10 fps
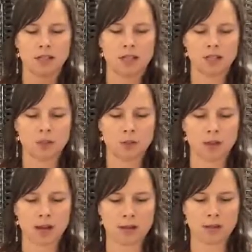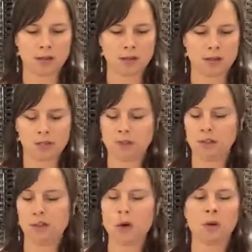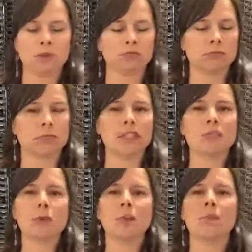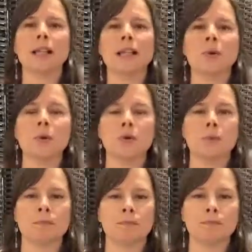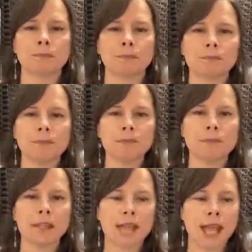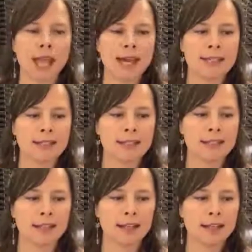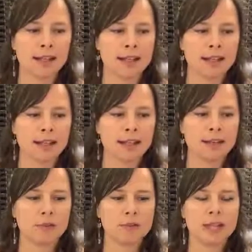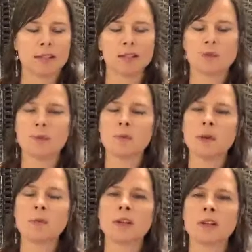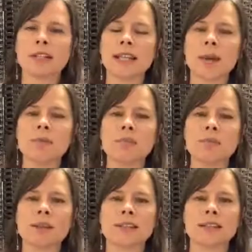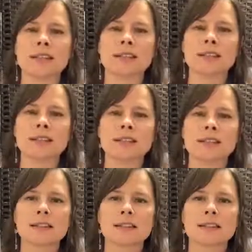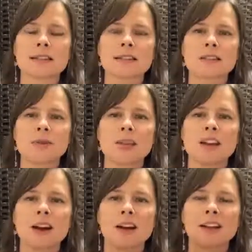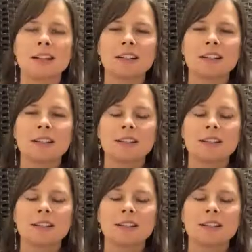into our, even lower, into our belly womb. And so when we're in empty presence, we are